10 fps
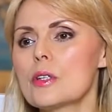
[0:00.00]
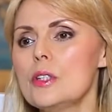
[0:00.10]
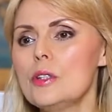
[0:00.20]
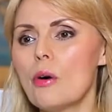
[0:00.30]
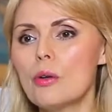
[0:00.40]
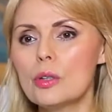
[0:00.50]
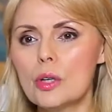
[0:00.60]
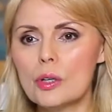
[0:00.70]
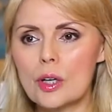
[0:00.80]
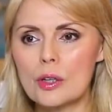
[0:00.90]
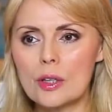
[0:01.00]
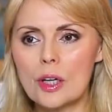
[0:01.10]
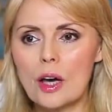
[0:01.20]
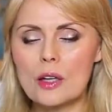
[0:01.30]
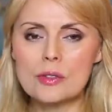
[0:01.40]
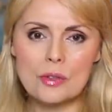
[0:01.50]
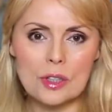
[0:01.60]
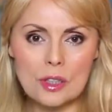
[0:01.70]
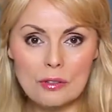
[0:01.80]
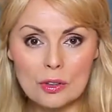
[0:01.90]
did all good, and they answered
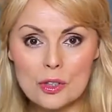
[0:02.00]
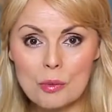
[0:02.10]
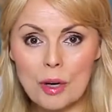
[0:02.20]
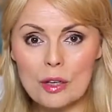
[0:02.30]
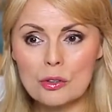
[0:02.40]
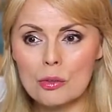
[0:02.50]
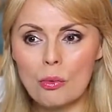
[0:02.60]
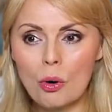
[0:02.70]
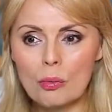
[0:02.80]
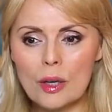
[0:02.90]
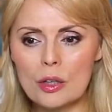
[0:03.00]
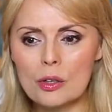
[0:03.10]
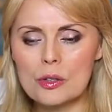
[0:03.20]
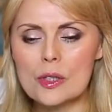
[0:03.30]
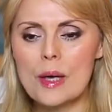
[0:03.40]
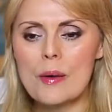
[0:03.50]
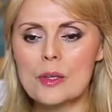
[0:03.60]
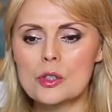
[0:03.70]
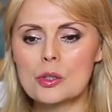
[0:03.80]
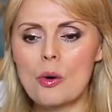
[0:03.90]
evil to my to all my goods.
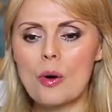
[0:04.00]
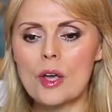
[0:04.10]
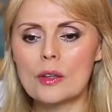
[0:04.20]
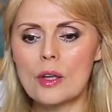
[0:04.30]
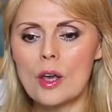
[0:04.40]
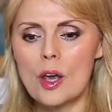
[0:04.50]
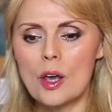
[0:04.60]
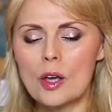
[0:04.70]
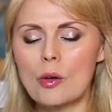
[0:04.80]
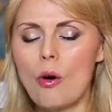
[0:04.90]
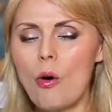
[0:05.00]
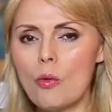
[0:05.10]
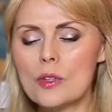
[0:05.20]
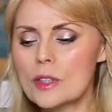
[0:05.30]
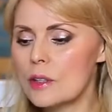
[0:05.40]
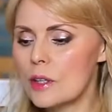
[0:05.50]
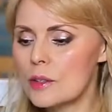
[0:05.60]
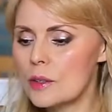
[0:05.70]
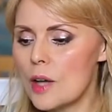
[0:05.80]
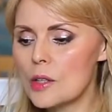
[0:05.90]
So and And always, and
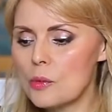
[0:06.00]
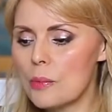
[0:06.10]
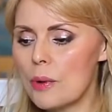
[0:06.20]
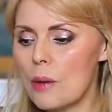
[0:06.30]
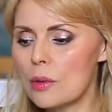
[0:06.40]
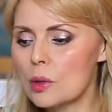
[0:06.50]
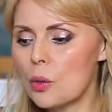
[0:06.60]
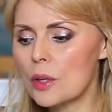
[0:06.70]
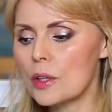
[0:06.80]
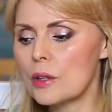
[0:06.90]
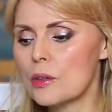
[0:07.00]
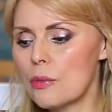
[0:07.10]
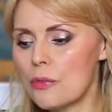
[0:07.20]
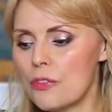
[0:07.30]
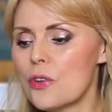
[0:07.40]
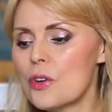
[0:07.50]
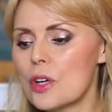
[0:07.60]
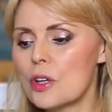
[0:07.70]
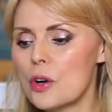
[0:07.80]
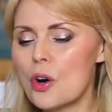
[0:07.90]
that's why probably the Lord, in the
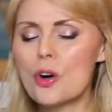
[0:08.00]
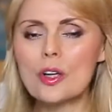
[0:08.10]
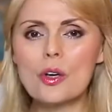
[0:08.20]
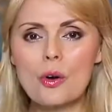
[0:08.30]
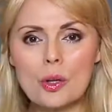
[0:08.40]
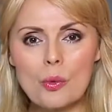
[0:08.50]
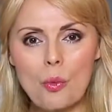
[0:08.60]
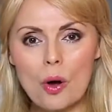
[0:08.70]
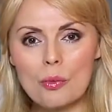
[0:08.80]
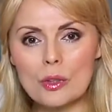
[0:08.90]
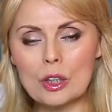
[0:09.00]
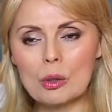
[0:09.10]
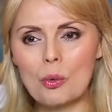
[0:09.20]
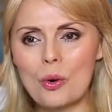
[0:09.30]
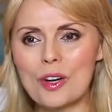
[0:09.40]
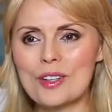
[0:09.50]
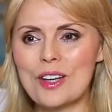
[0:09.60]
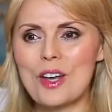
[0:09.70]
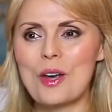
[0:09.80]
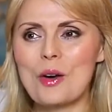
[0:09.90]
early, early walk with the Lord,
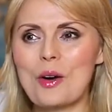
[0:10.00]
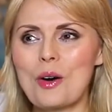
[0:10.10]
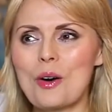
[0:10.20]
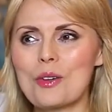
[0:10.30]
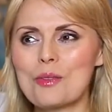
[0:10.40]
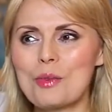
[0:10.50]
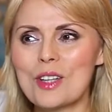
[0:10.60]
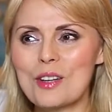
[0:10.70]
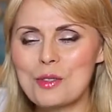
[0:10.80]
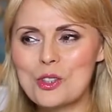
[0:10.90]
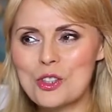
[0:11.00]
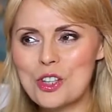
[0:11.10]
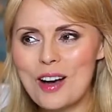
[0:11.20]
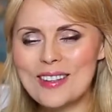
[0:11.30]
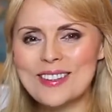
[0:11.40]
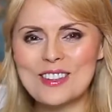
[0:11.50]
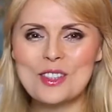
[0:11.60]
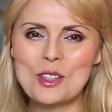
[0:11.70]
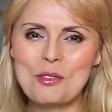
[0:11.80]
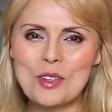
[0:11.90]
uh, when I was just
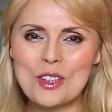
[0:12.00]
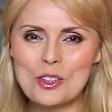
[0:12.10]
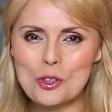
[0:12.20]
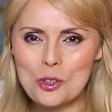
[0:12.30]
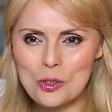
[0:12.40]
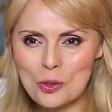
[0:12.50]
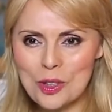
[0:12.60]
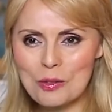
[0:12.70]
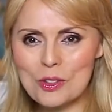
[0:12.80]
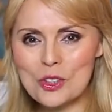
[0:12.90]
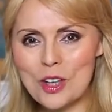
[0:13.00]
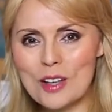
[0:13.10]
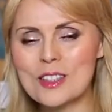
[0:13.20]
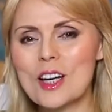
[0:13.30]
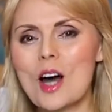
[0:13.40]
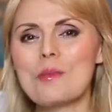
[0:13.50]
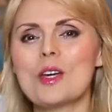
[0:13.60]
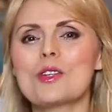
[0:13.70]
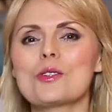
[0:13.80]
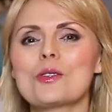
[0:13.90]
receiving His truth, I was just
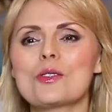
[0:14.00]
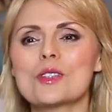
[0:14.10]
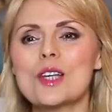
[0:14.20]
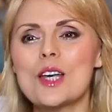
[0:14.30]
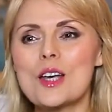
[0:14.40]
coming into this,